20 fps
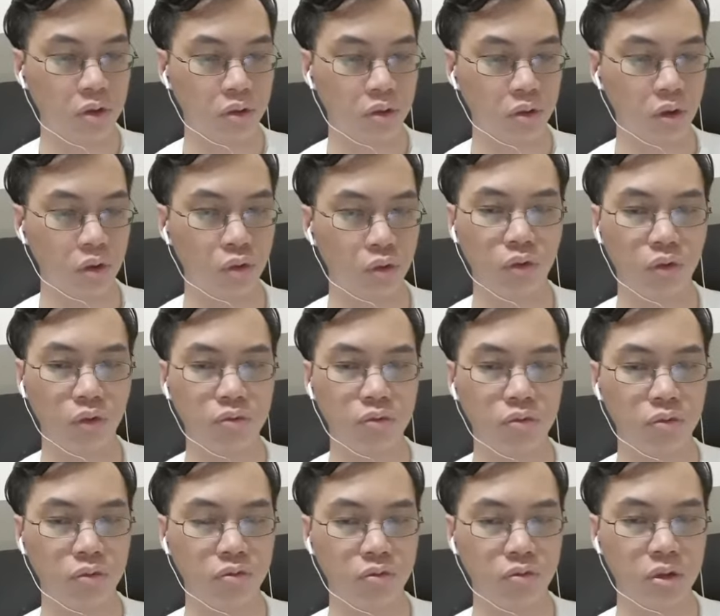or
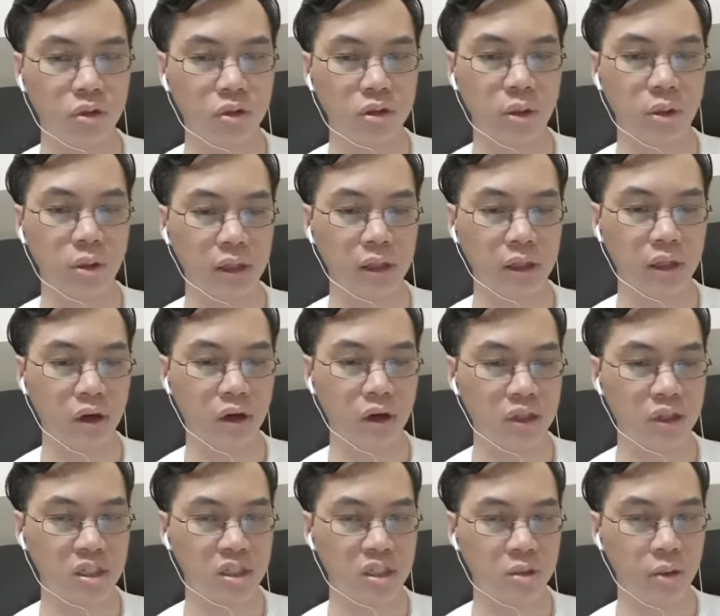depending on
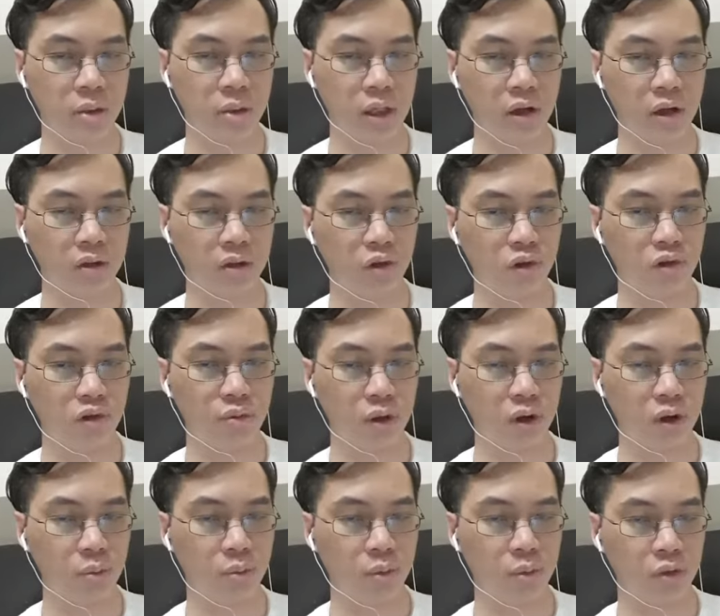which speed of the movement
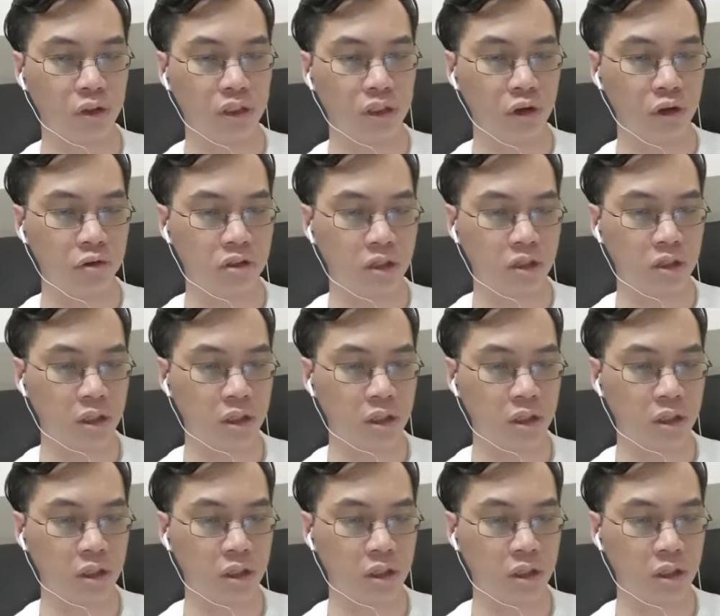component they are using.